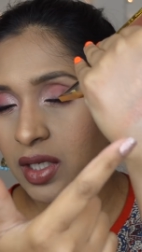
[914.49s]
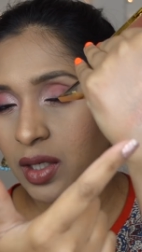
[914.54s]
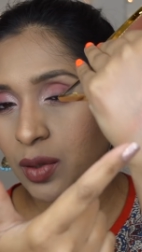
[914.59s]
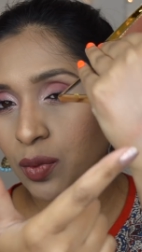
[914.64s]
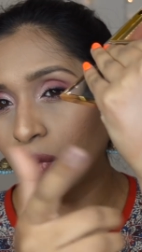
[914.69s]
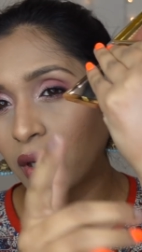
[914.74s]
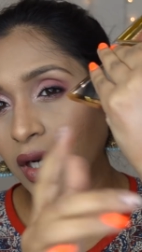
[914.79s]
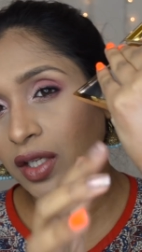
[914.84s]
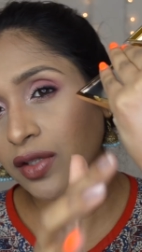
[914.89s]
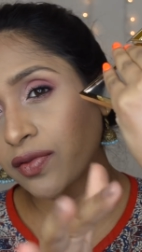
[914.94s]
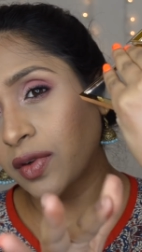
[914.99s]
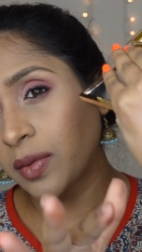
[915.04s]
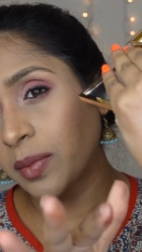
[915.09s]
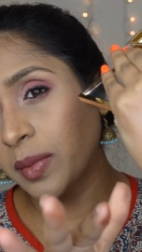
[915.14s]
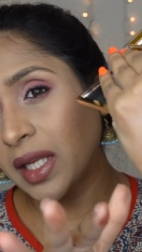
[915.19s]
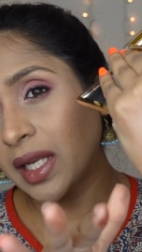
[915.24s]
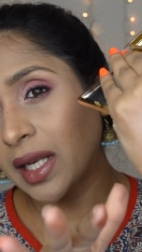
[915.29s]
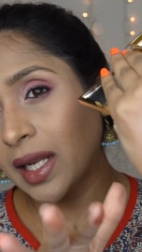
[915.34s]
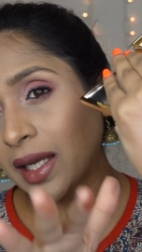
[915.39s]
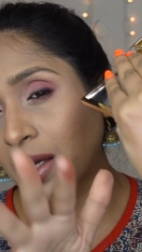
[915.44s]
It works for
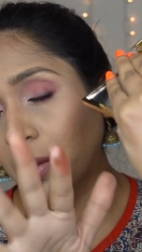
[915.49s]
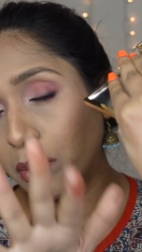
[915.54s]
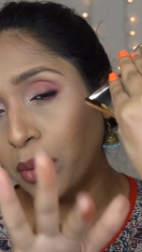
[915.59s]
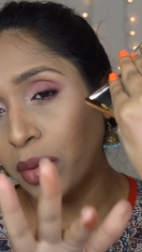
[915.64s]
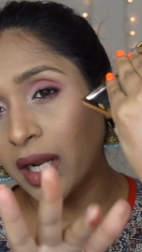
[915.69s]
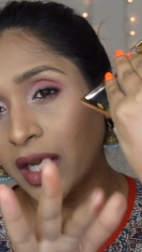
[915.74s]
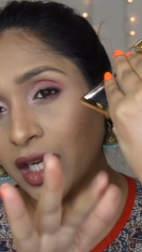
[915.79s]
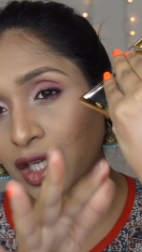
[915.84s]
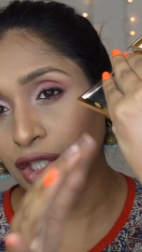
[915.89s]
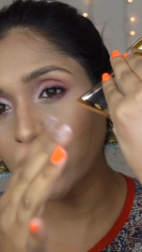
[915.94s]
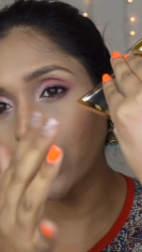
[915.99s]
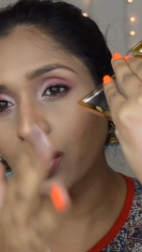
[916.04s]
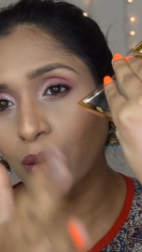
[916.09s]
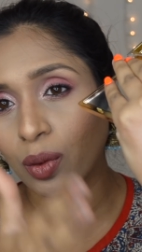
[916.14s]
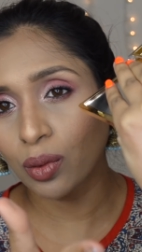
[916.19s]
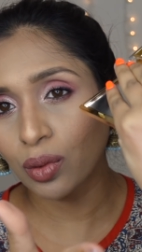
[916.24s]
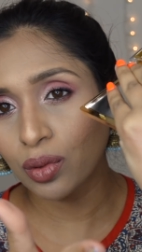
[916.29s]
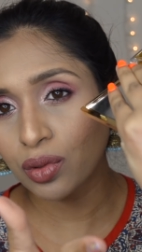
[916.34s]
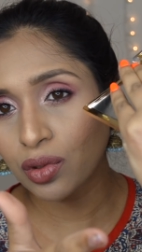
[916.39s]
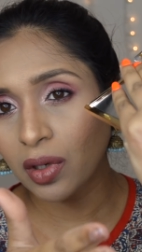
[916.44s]
me like a blush and
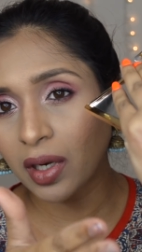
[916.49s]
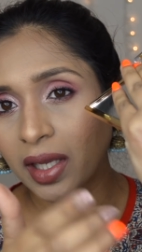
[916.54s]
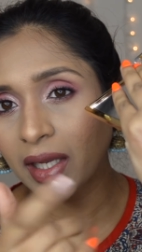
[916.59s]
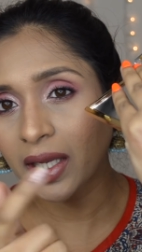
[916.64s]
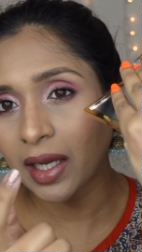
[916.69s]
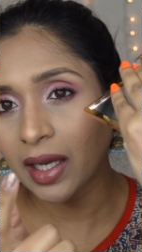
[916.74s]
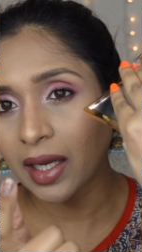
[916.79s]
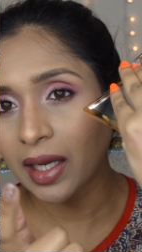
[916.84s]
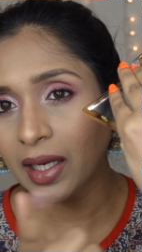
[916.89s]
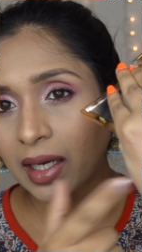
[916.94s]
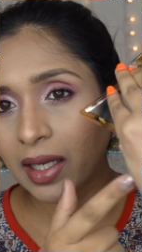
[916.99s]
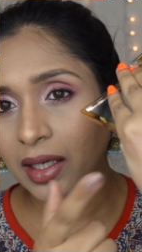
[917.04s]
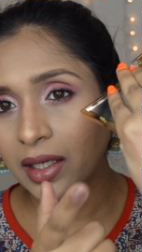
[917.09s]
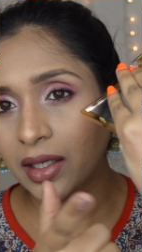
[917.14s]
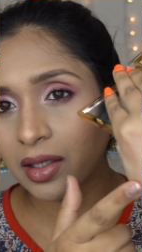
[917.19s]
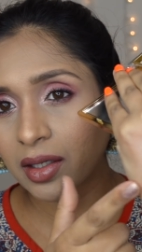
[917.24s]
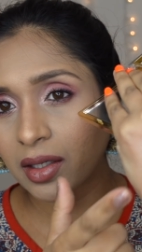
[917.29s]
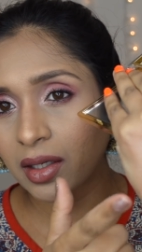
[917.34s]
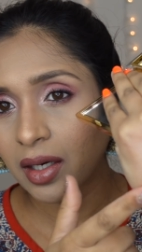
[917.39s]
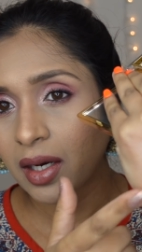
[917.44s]
also like a
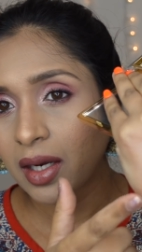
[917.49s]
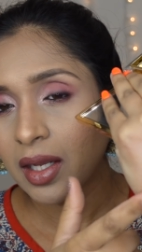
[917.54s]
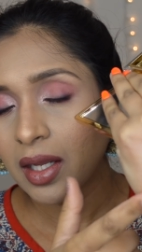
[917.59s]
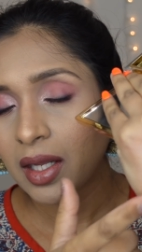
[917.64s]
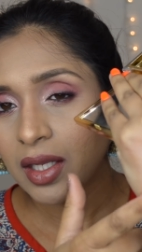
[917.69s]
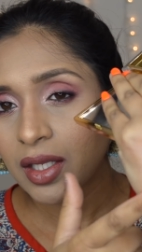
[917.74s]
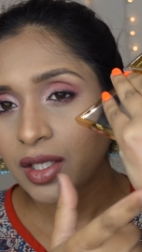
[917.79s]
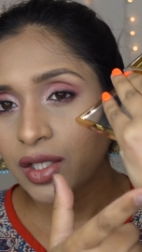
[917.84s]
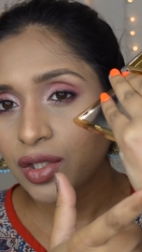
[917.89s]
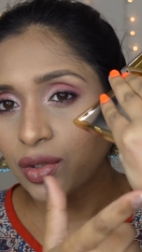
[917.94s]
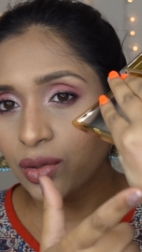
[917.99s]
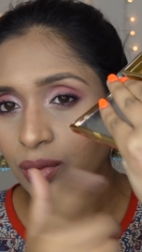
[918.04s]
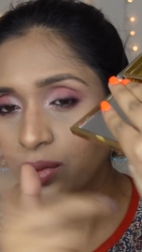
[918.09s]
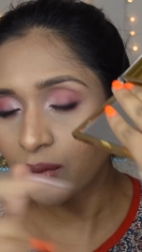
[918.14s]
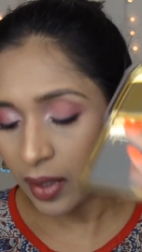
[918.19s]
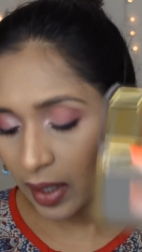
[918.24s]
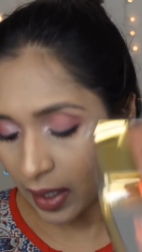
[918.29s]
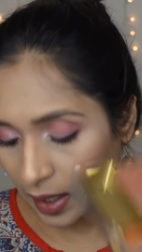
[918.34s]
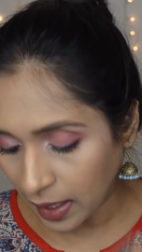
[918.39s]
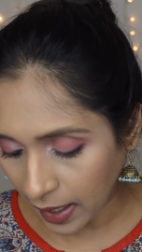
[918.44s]
highlighter,
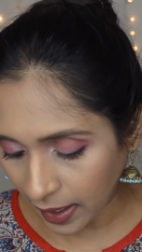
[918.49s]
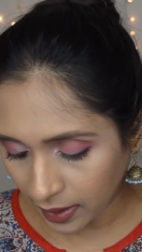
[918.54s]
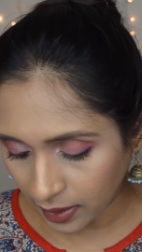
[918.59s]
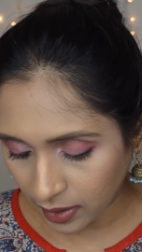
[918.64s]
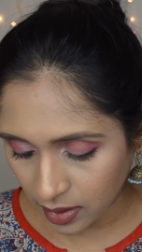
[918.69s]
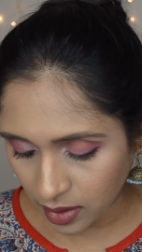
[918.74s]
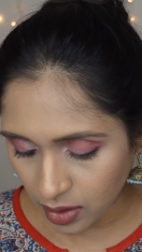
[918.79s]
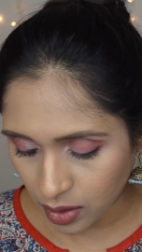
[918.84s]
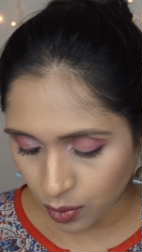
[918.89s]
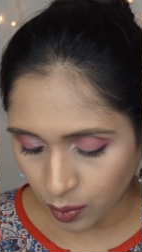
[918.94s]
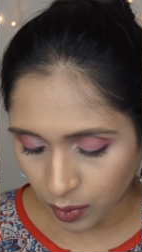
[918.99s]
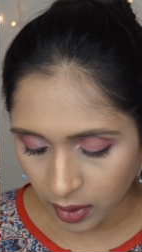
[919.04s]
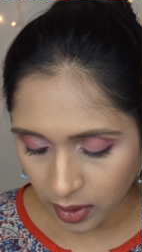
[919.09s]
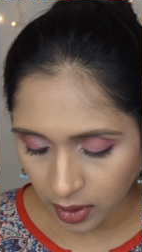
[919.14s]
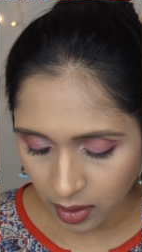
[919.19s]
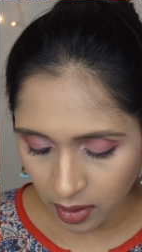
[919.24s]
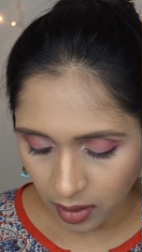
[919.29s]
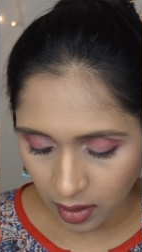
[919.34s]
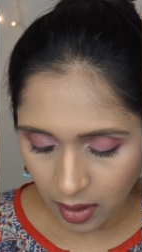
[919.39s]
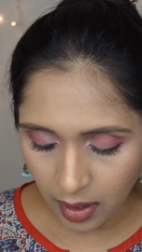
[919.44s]
so I like this
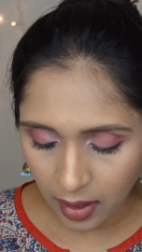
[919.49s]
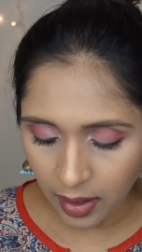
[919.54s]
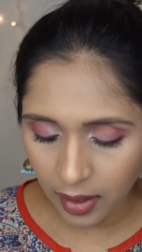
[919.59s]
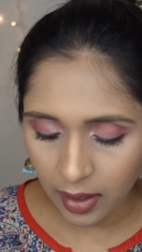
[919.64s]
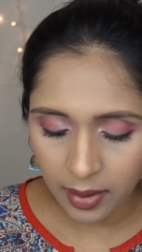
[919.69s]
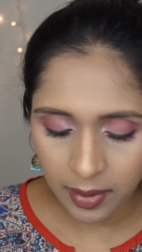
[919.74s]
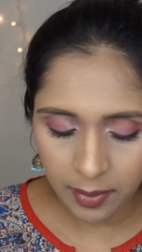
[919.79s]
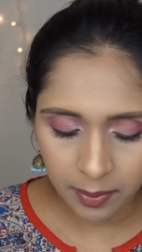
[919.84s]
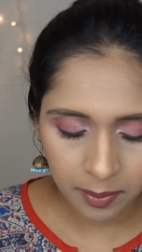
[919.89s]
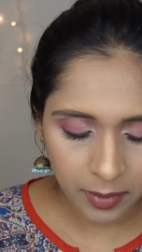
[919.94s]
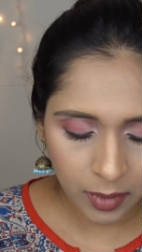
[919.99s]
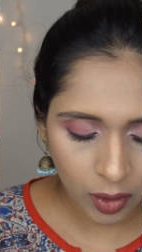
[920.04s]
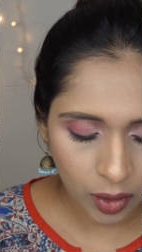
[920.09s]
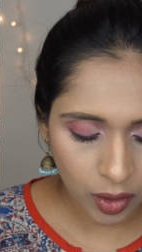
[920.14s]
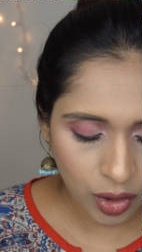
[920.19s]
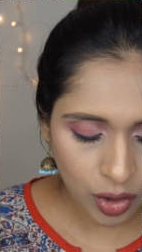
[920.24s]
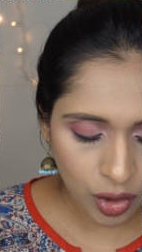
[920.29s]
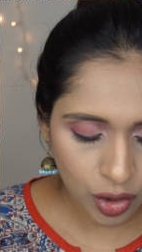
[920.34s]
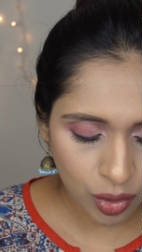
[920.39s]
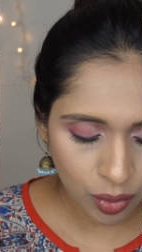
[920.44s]
one. I'm
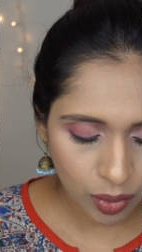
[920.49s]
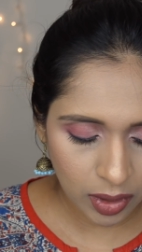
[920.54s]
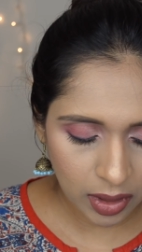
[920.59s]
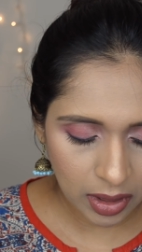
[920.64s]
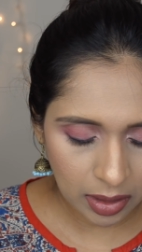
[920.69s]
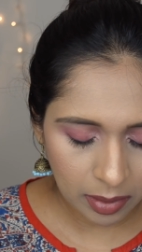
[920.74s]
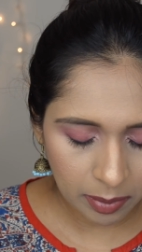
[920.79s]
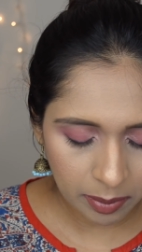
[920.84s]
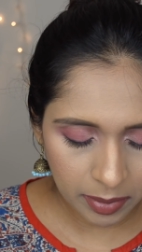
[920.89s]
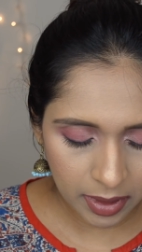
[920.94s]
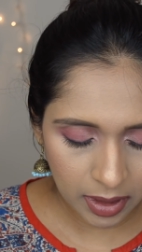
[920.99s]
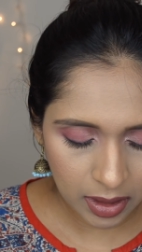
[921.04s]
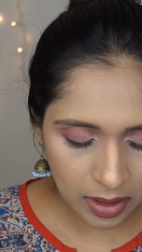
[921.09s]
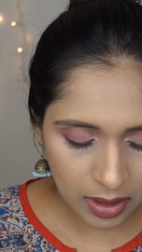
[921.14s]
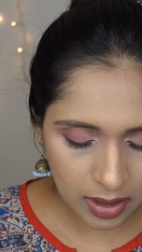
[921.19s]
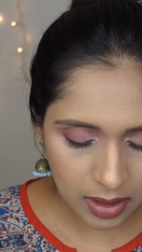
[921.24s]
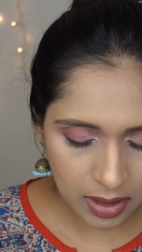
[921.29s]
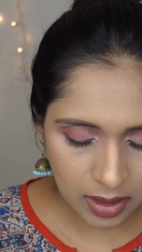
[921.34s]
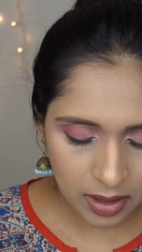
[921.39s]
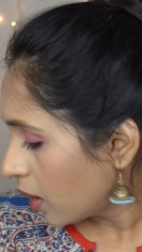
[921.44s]
going to keep
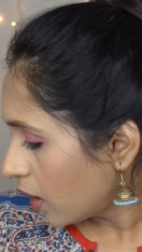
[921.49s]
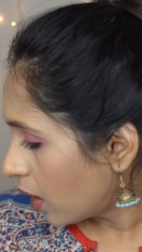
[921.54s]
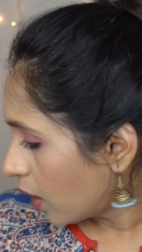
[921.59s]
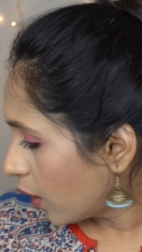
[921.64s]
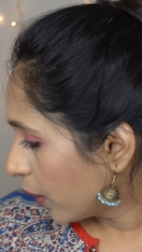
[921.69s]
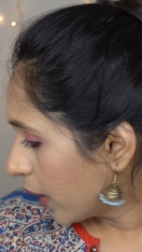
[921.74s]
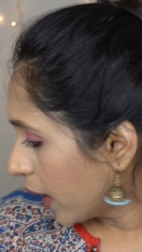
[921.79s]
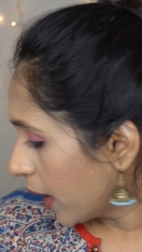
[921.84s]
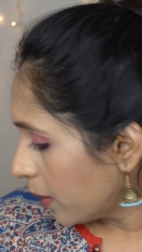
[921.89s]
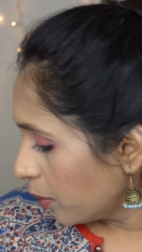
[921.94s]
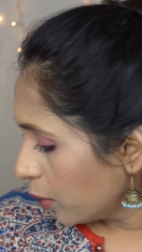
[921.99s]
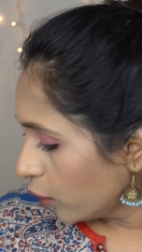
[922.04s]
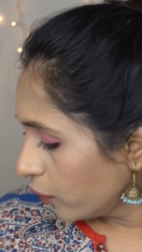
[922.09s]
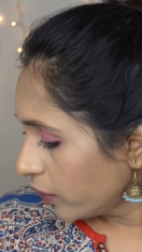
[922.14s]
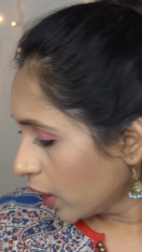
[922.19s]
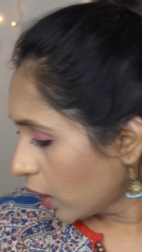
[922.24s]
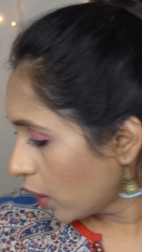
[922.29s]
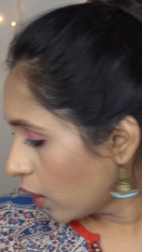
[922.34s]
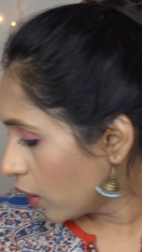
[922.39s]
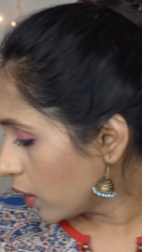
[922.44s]
it. Okay,
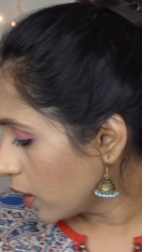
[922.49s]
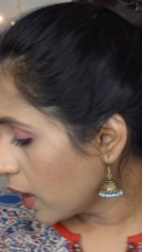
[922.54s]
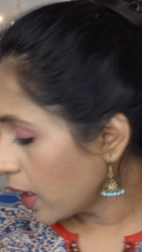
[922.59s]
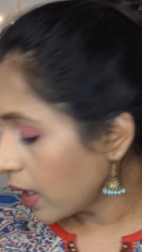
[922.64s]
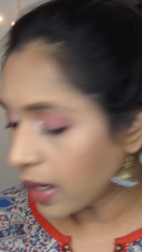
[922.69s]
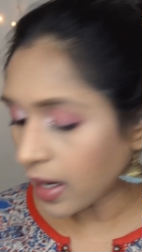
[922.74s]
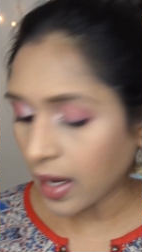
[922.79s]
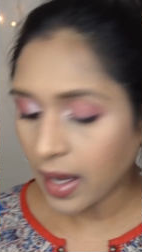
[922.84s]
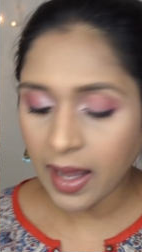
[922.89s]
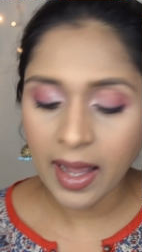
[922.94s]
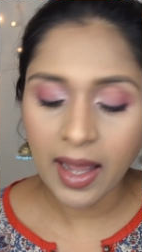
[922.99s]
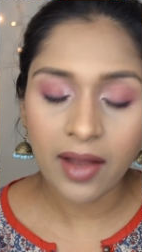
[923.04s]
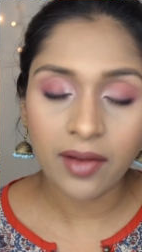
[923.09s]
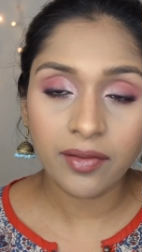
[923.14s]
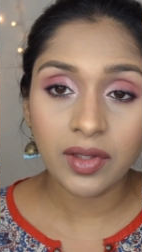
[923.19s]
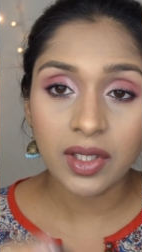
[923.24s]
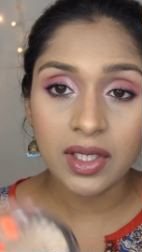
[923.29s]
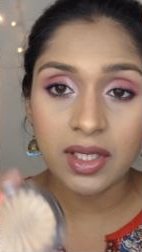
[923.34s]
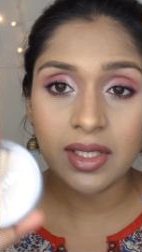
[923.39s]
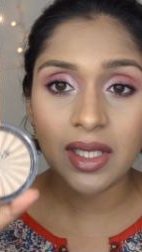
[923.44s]
moving on, I
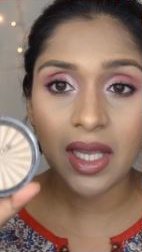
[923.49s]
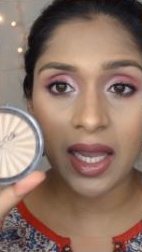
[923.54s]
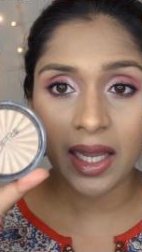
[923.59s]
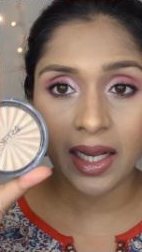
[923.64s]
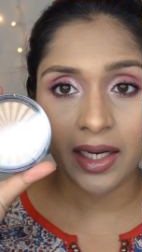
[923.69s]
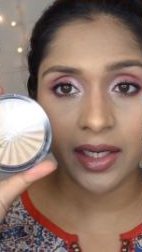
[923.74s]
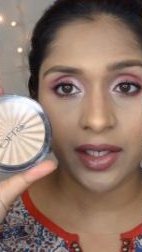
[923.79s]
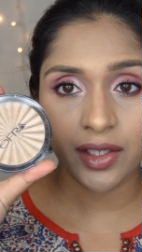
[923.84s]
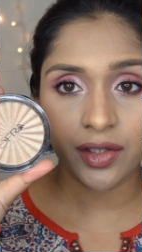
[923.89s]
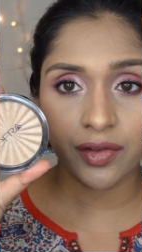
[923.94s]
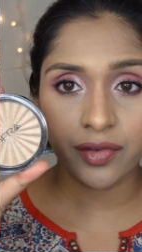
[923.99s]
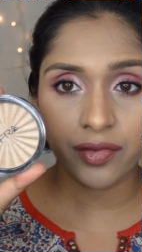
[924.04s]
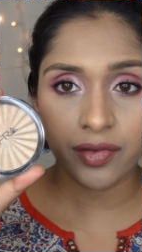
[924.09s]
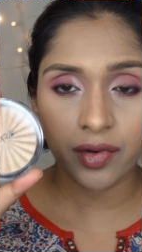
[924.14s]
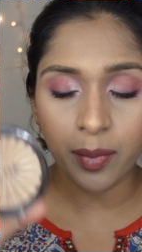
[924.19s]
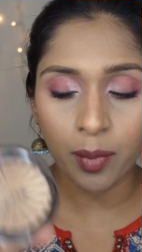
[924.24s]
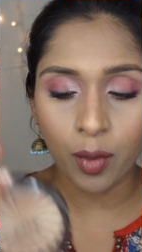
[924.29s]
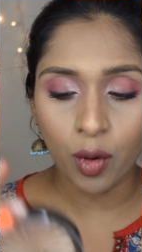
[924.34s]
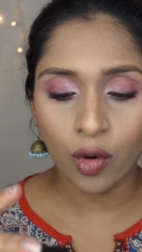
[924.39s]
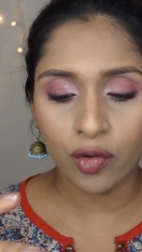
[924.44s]
have this highlighter
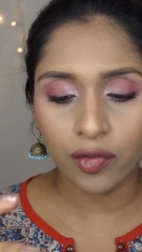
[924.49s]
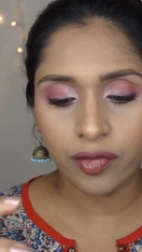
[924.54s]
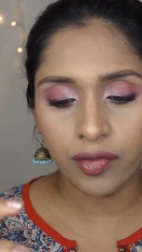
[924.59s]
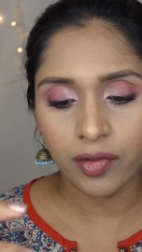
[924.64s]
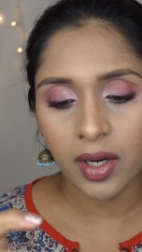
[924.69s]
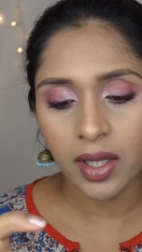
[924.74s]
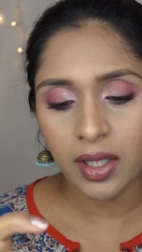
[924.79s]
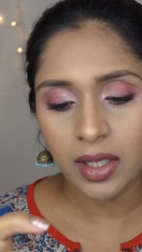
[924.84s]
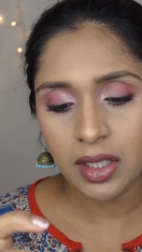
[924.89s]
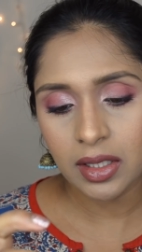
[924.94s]
from Ofra.